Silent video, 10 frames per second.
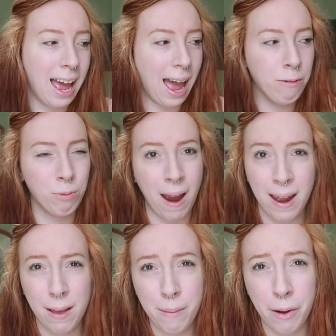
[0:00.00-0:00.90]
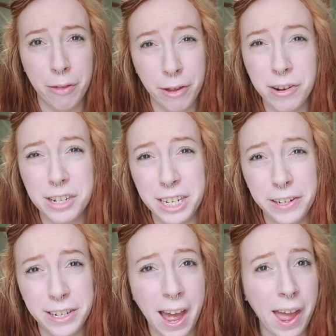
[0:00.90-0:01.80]
I've read it about
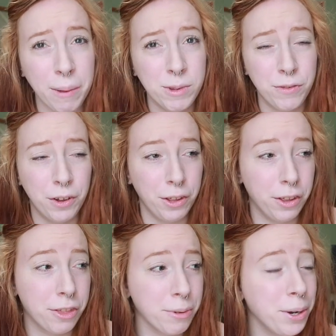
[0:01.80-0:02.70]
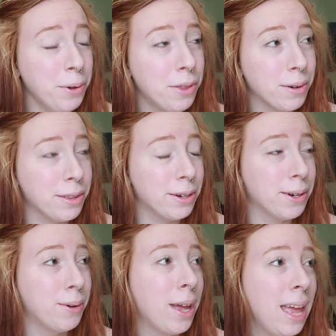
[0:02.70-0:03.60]
13 times through and
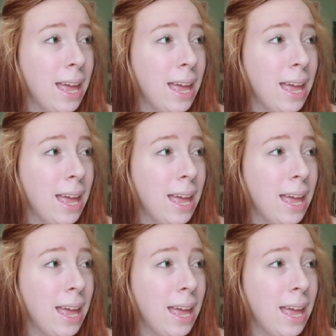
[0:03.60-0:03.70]
through.